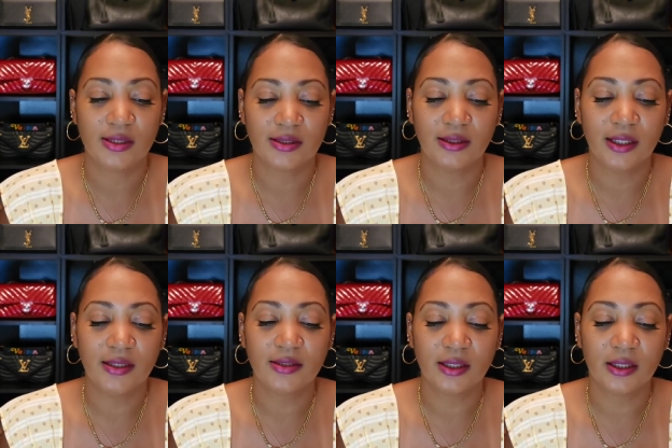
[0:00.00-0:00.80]
A lot of
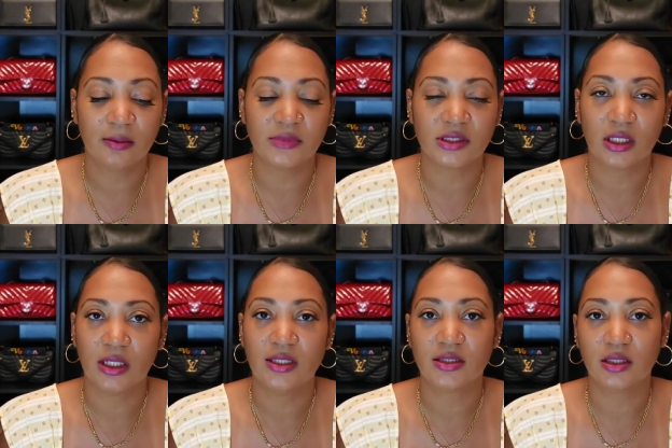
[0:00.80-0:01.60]
the times,
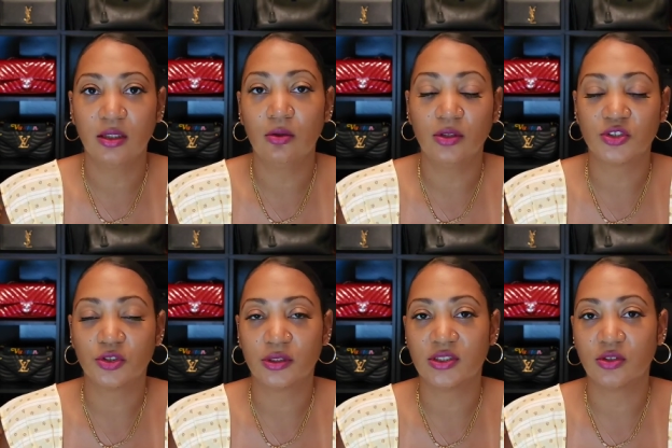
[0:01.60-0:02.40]
it's the nickel and
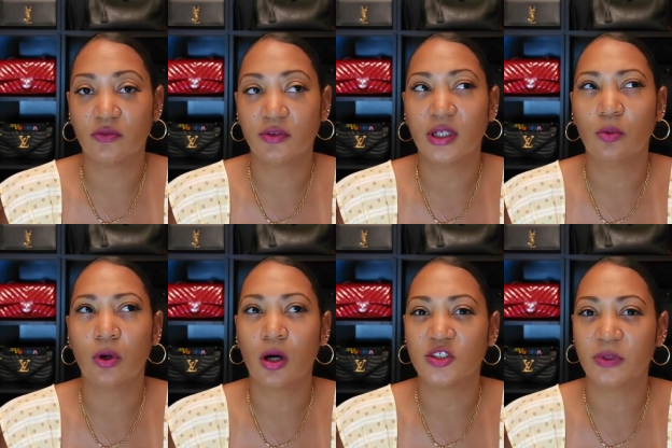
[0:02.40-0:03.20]
sterling silver that will
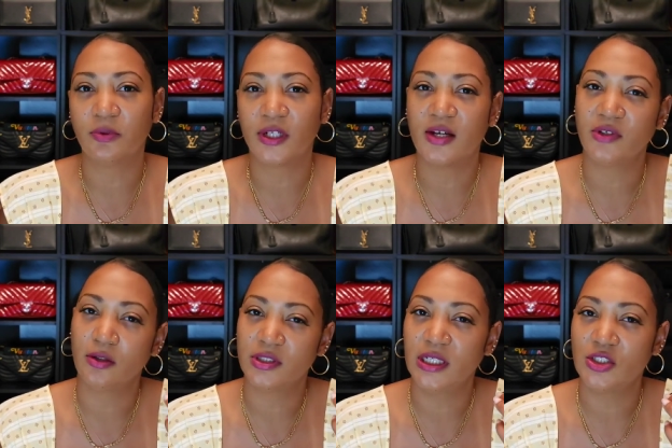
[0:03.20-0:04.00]
cause people to have
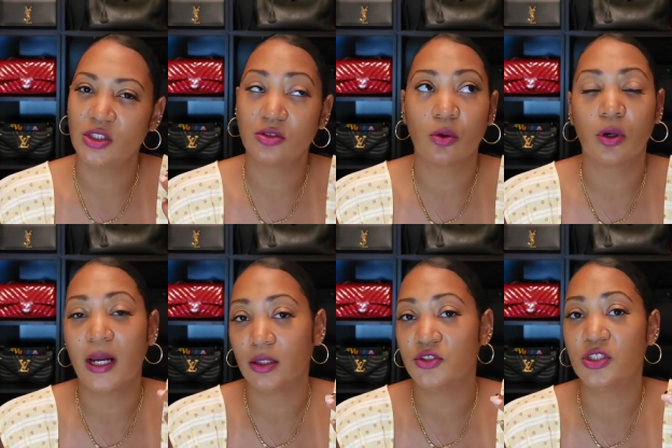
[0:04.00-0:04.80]
irritations or
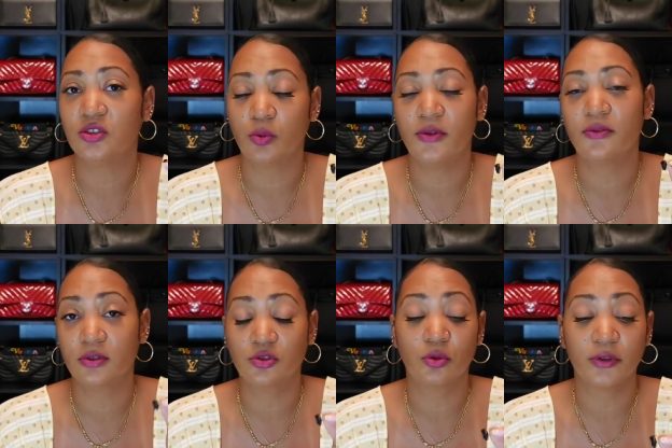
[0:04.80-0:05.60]
allergies with
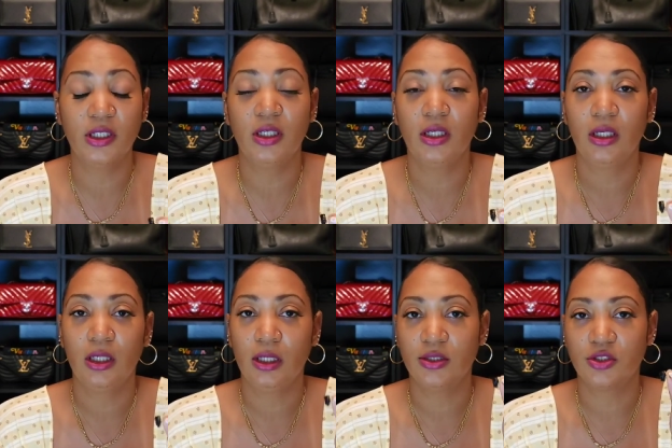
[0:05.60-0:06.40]
the jewelry.
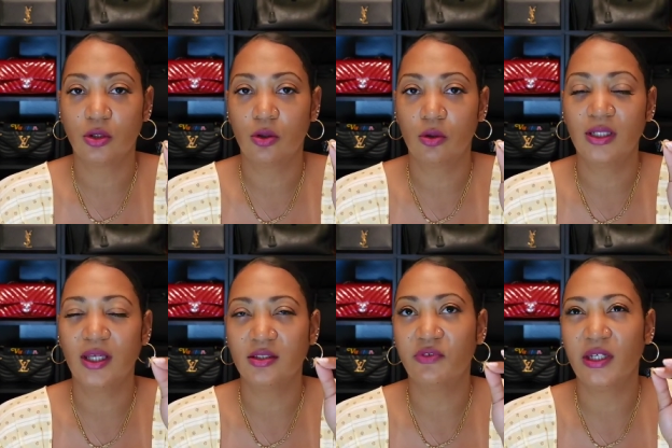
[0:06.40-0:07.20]
And so I
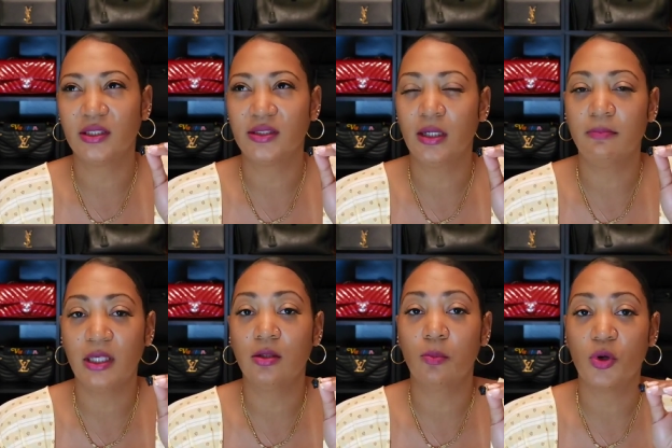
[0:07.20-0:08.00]
like the fact that they
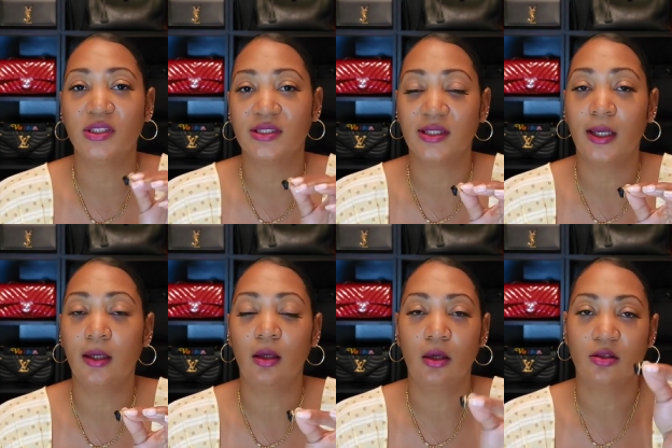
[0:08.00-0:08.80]
made it a point to
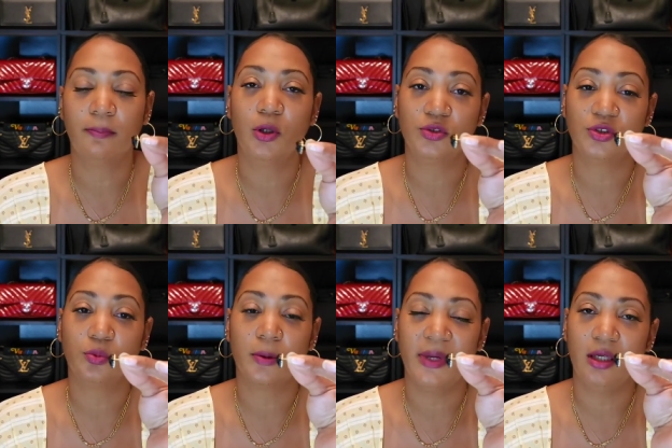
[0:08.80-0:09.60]
say the posts
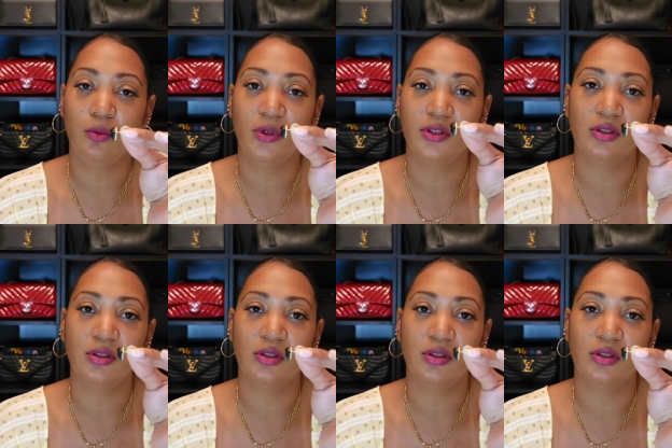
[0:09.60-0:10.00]
were made with